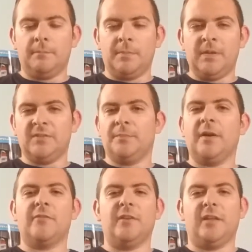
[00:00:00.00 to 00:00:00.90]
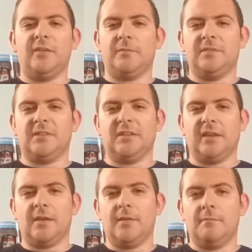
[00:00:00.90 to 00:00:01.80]
piece of paraphernalia from the inside,
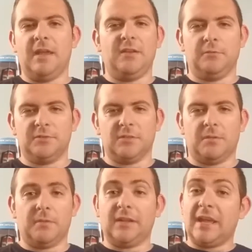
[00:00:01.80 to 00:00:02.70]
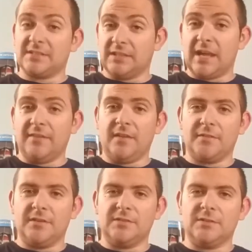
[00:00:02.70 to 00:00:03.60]
like a manual or something, but it has a lot of the
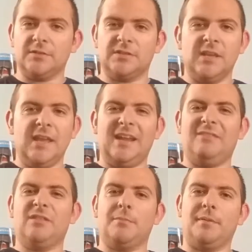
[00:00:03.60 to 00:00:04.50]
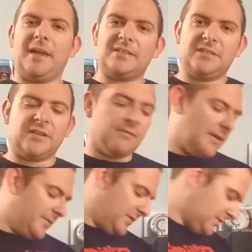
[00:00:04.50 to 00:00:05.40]
other inserts and even the plastic
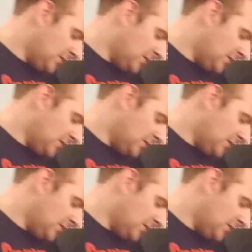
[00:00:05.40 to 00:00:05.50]
around the